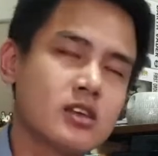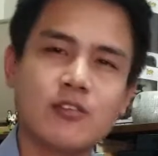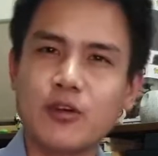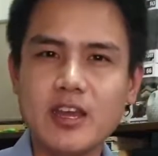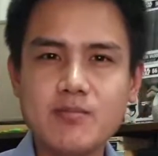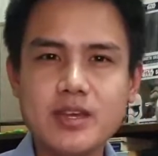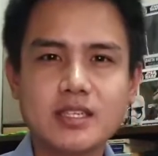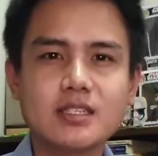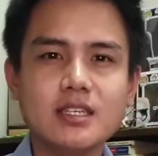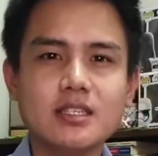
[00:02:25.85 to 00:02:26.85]
for
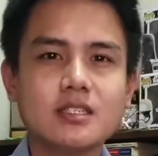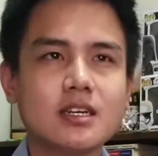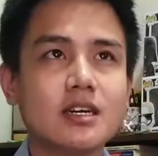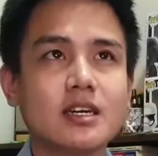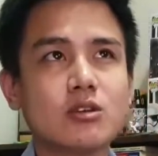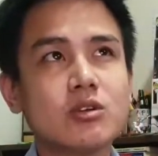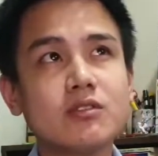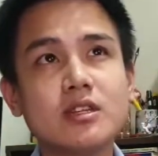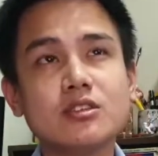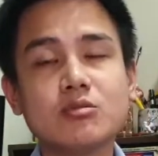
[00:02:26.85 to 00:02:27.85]
APS-C it's equivalent